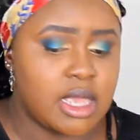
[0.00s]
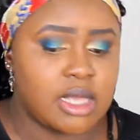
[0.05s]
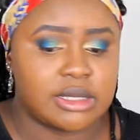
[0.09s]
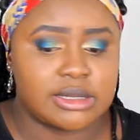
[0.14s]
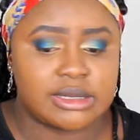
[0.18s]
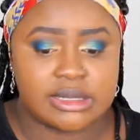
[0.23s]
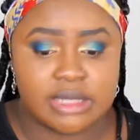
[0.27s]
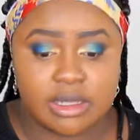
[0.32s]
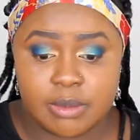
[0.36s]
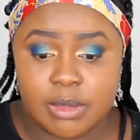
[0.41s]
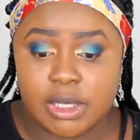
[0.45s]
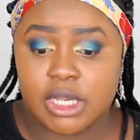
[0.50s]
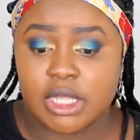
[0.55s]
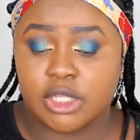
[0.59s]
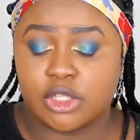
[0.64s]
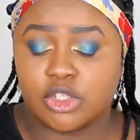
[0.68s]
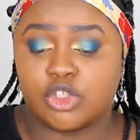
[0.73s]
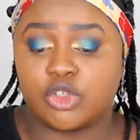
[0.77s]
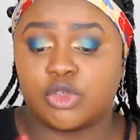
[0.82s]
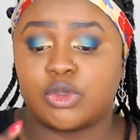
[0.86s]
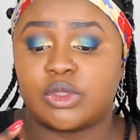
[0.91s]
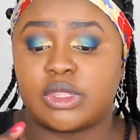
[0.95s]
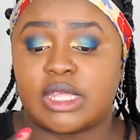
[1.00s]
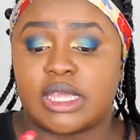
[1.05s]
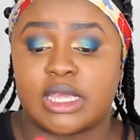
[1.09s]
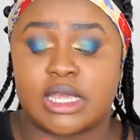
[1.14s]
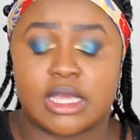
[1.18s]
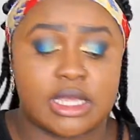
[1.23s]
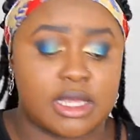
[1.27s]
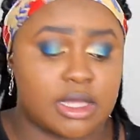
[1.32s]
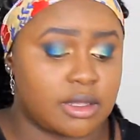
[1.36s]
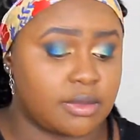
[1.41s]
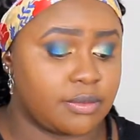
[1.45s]
similar to
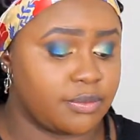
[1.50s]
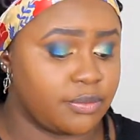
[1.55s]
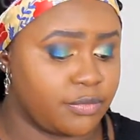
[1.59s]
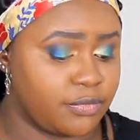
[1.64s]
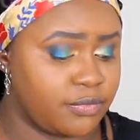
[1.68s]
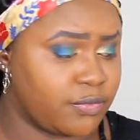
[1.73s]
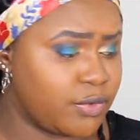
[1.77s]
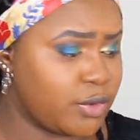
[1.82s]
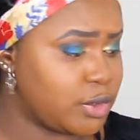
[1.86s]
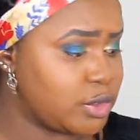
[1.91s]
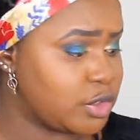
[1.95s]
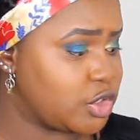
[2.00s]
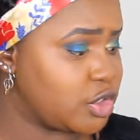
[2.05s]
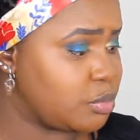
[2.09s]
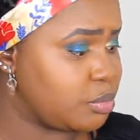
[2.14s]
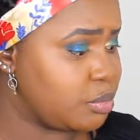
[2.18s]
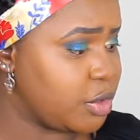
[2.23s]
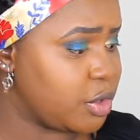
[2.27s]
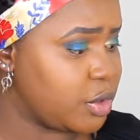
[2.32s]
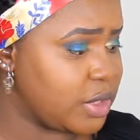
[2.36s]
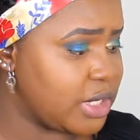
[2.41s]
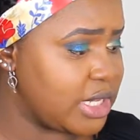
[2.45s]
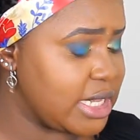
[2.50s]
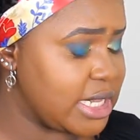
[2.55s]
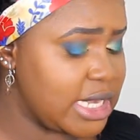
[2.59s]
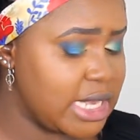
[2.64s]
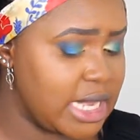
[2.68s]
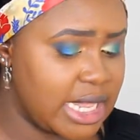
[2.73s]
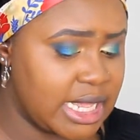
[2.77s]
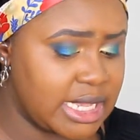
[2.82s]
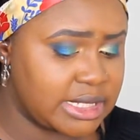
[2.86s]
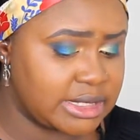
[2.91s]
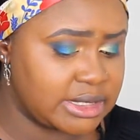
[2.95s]
the first beauty
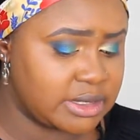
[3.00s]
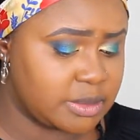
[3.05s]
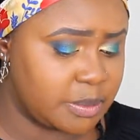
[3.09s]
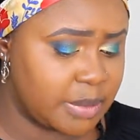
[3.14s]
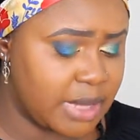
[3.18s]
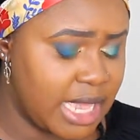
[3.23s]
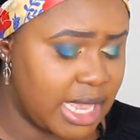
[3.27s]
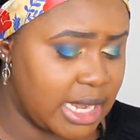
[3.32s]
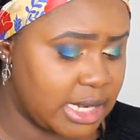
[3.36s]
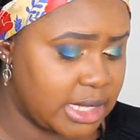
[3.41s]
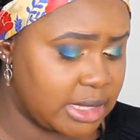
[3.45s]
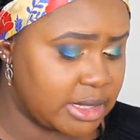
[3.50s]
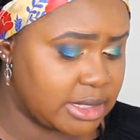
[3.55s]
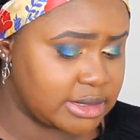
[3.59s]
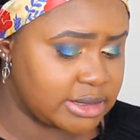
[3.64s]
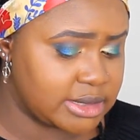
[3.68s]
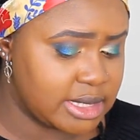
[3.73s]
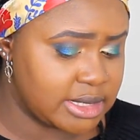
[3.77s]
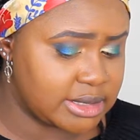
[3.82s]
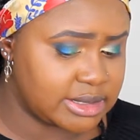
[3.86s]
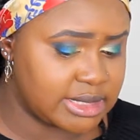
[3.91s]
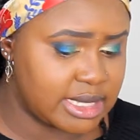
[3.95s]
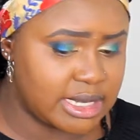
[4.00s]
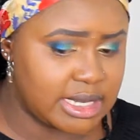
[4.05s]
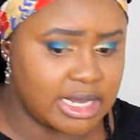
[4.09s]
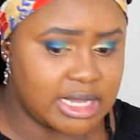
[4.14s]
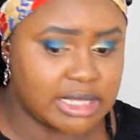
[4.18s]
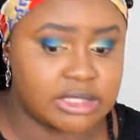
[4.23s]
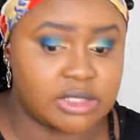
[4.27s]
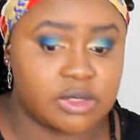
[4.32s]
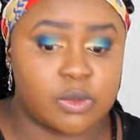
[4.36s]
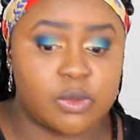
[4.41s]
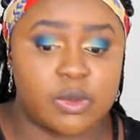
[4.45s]
glazed palette the sunset
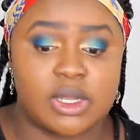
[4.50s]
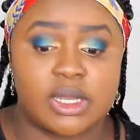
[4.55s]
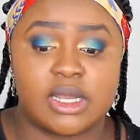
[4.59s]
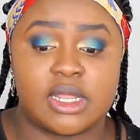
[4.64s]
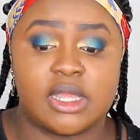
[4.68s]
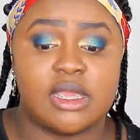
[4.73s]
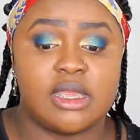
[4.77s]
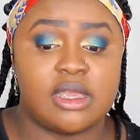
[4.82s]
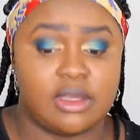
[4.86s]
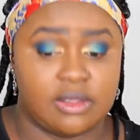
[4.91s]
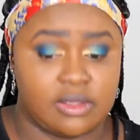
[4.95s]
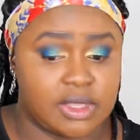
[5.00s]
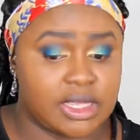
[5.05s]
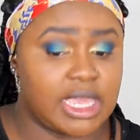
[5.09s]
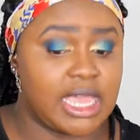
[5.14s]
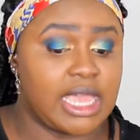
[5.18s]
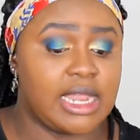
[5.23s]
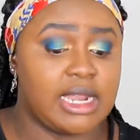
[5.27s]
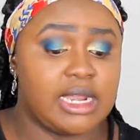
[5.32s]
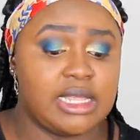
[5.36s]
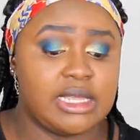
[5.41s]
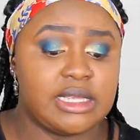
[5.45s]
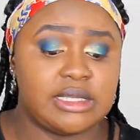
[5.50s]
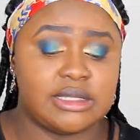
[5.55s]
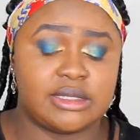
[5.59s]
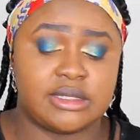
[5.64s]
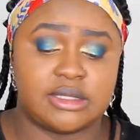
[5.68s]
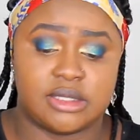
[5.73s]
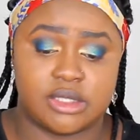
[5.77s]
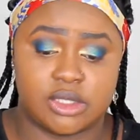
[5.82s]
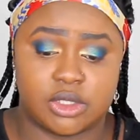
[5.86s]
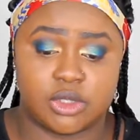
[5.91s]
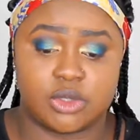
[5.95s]
dusk one the
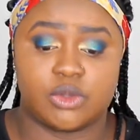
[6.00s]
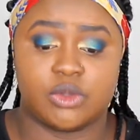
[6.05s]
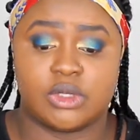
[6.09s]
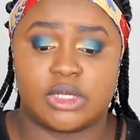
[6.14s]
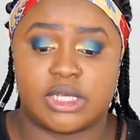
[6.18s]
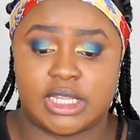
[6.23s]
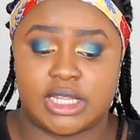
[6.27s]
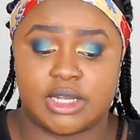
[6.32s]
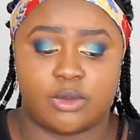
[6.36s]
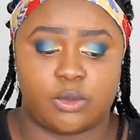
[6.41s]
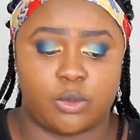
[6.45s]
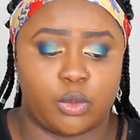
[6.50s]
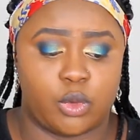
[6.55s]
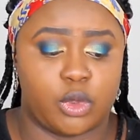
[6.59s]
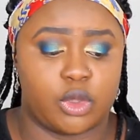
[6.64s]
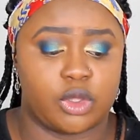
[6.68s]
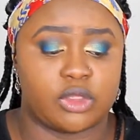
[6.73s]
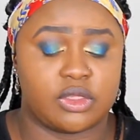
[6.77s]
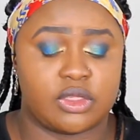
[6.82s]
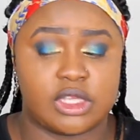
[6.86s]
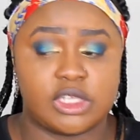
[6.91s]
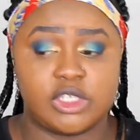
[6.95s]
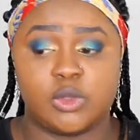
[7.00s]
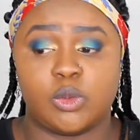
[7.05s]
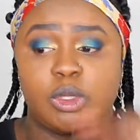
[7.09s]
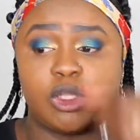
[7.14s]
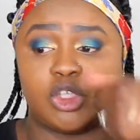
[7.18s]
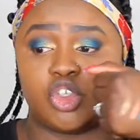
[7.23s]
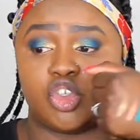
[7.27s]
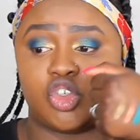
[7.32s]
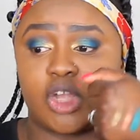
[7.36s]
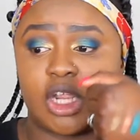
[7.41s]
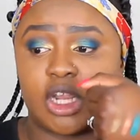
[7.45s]
colors do need work this
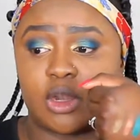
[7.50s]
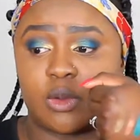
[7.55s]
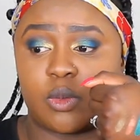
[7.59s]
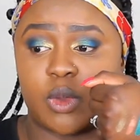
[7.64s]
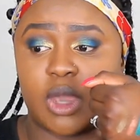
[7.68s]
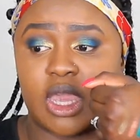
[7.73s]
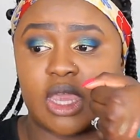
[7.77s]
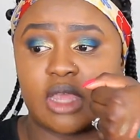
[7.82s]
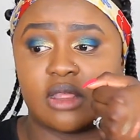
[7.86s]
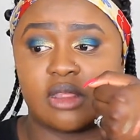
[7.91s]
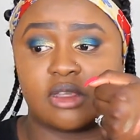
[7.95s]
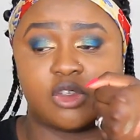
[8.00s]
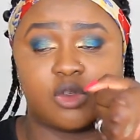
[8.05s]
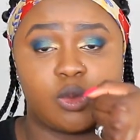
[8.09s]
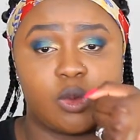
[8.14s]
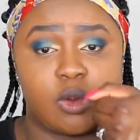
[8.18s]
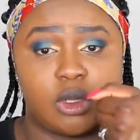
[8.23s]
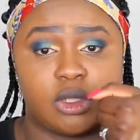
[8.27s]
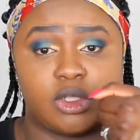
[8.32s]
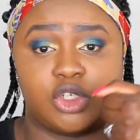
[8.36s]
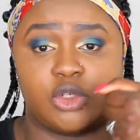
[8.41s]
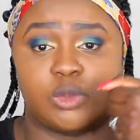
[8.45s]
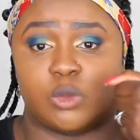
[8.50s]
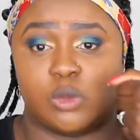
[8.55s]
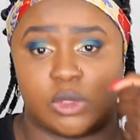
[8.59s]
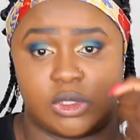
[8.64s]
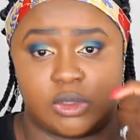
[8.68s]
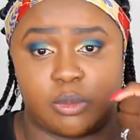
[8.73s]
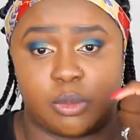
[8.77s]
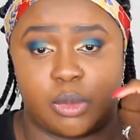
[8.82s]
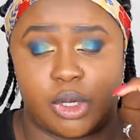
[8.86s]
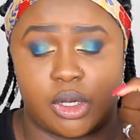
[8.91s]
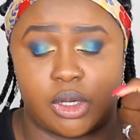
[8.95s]
one straight away the swatch
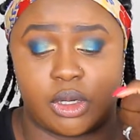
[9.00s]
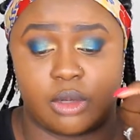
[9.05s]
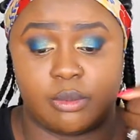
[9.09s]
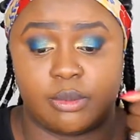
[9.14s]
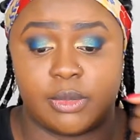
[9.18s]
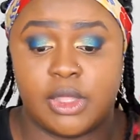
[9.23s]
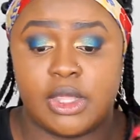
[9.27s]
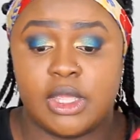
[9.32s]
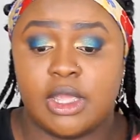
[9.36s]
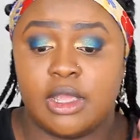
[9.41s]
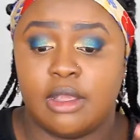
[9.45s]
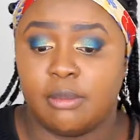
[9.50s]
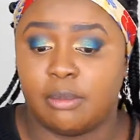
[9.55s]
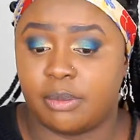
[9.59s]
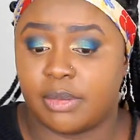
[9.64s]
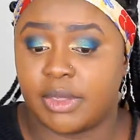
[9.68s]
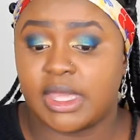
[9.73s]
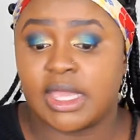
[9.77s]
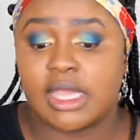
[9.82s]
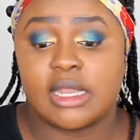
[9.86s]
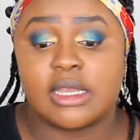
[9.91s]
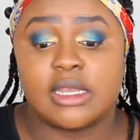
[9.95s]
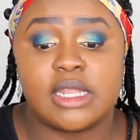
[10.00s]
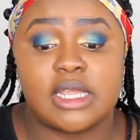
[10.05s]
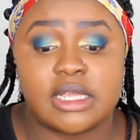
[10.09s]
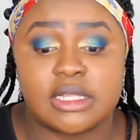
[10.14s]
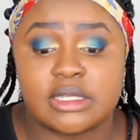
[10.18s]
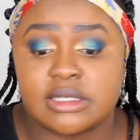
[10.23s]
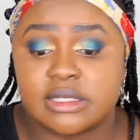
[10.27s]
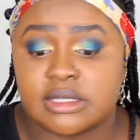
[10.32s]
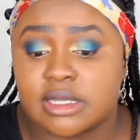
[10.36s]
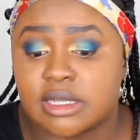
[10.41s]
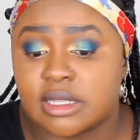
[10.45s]
was bomb but
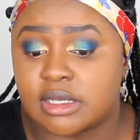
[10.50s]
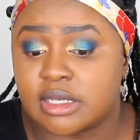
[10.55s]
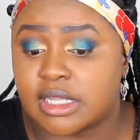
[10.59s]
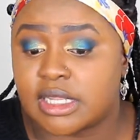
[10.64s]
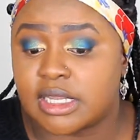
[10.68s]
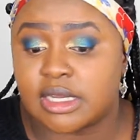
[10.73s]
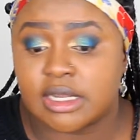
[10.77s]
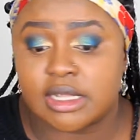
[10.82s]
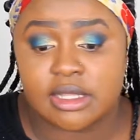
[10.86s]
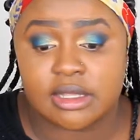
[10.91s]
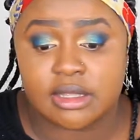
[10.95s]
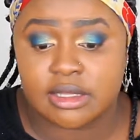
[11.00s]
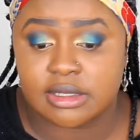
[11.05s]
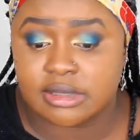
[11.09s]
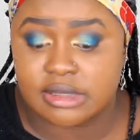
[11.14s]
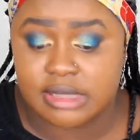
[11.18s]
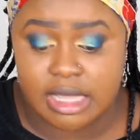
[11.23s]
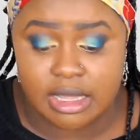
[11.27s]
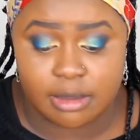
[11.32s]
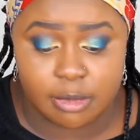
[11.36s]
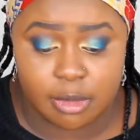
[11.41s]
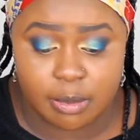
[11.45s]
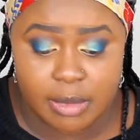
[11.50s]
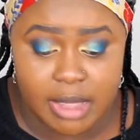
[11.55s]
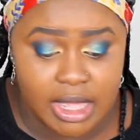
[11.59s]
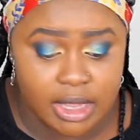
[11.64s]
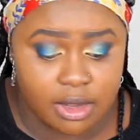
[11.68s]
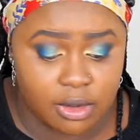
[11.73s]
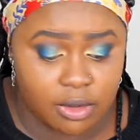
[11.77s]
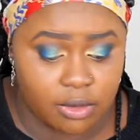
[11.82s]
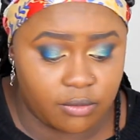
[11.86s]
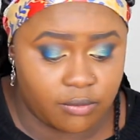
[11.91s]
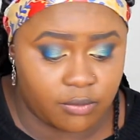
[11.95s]
it still needed the same
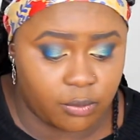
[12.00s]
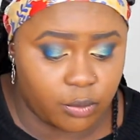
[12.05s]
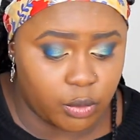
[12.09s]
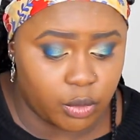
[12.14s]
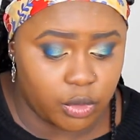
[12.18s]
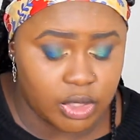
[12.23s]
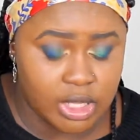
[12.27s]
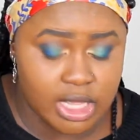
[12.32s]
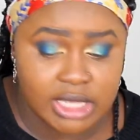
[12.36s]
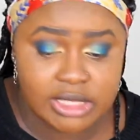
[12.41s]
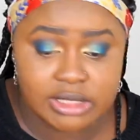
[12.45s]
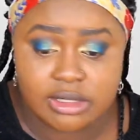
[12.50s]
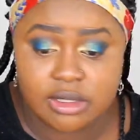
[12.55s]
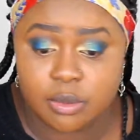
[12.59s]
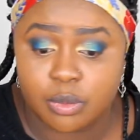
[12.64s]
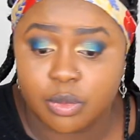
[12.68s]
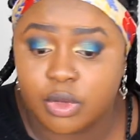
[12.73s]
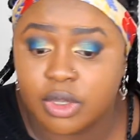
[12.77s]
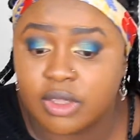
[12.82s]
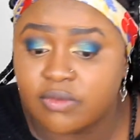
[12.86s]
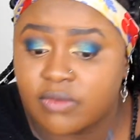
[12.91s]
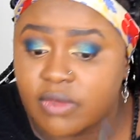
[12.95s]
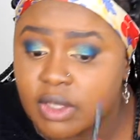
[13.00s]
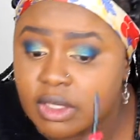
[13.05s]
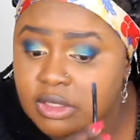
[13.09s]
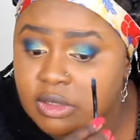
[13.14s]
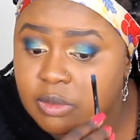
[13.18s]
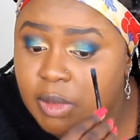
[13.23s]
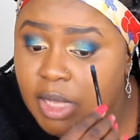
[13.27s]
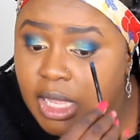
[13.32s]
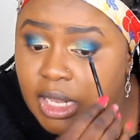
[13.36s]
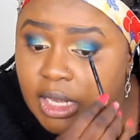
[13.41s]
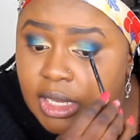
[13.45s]
amount of work as the
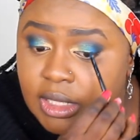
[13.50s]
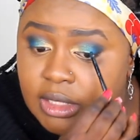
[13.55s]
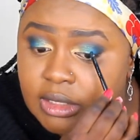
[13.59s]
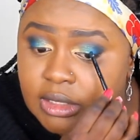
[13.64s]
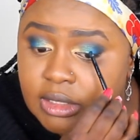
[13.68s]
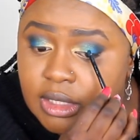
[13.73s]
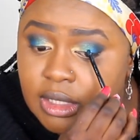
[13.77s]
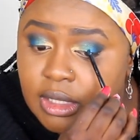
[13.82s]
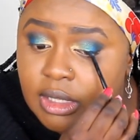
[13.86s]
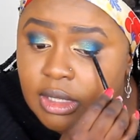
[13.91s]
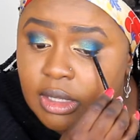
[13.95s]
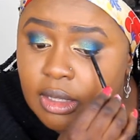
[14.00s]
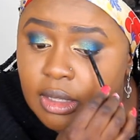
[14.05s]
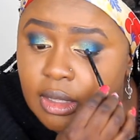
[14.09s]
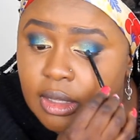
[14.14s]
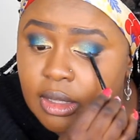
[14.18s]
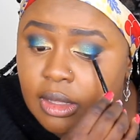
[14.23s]
previous palette to, uh,